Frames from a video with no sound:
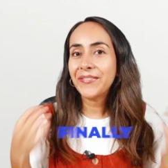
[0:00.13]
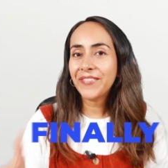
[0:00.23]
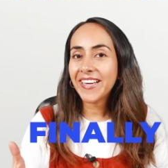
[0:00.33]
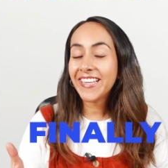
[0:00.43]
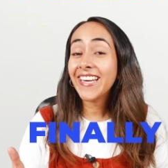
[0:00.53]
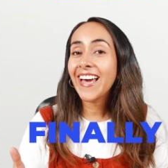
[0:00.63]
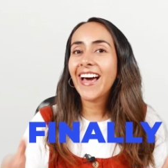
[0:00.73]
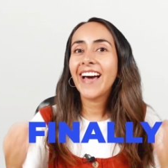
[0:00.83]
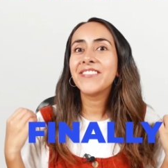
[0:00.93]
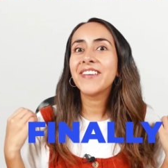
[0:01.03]
finally
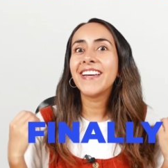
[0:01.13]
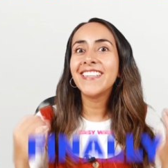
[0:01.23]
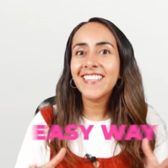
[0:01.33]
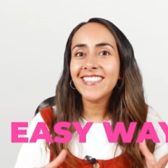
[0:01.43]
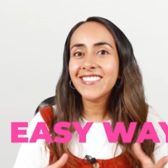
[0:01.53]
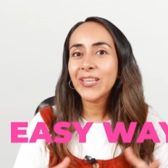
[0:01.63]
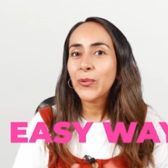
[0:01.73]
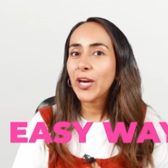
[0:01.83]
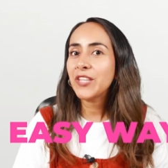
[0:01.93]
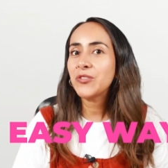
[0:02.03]
have an easy
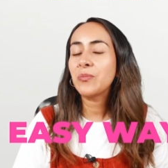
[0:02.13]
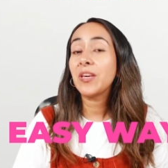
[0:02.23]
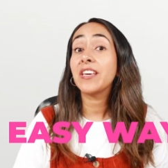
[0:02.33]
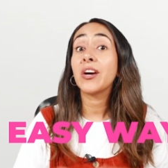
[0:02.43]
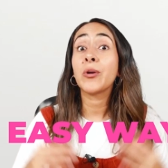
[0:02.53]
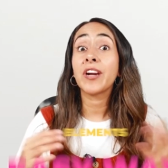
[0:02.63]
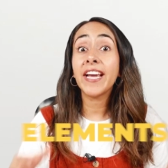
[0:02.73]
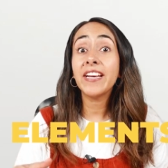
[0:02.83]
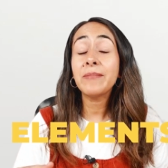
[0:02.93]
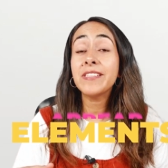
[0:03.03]
way to make our
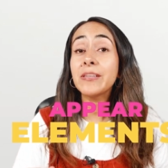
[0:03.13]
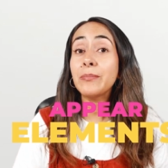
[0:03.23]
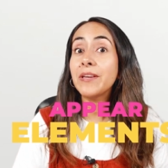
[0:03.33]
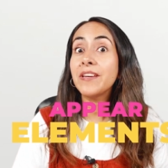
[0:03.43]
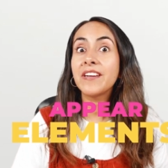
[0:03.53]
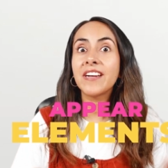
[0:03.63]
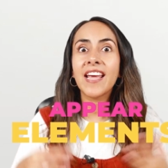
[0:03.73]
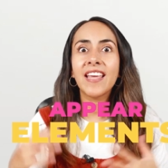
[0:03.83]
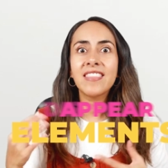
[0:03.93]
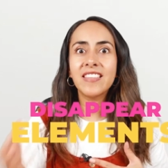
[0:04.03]
elements appear
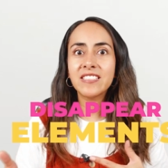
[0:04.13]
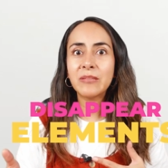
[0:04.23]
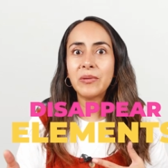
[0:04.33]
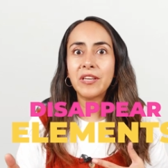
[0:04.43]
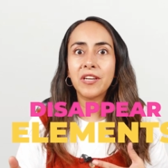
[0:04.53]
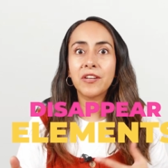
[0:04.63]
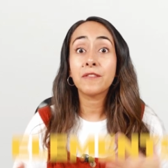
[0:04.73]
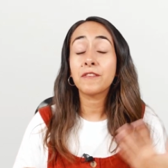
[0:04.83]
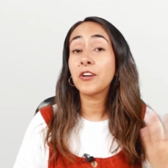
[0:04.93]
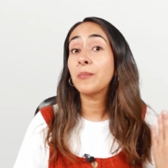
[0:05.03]
and disappear
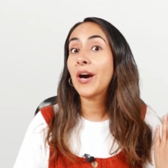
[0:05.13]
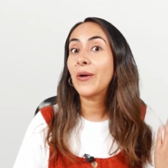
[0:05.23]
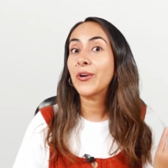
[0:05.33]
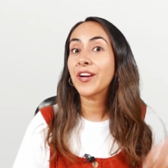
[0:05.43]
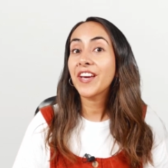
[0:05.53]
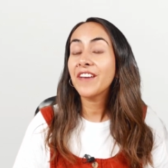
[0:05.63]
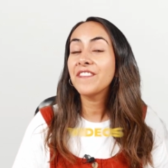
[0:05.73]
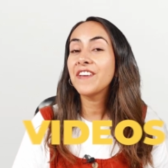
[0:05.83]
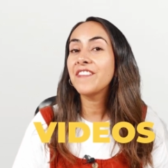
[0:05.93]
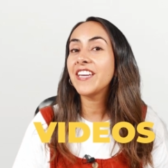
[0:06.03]
from our
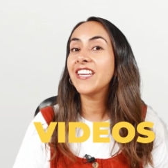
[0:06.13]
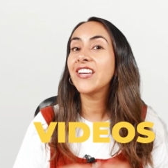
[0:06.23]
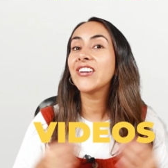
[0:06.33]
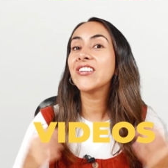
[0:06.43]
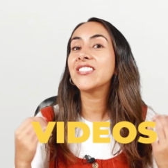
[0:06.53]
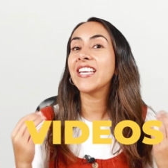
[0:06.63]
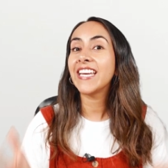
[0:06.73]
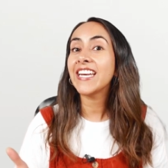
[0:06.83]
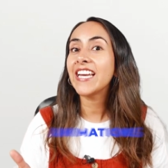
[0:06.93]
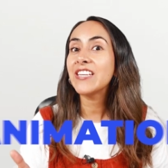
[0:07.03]
Canva videos
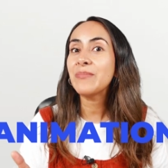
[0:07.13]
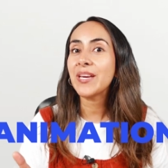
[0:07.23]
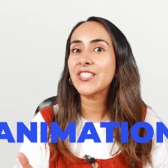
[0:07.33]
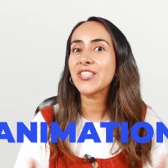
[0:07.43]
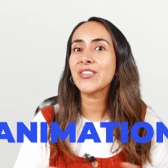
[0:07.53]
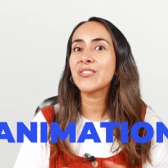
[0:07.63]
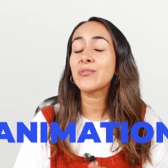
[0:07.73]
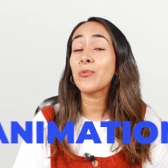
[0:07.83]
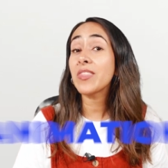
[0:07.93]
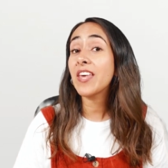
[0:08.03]
and animations
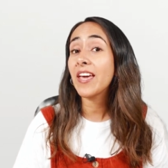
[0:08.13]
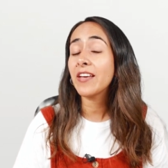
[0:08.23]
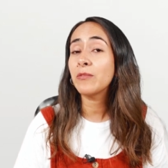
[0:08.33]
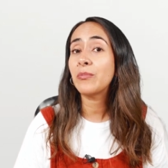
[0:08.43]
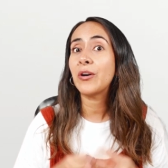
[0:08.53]
with the help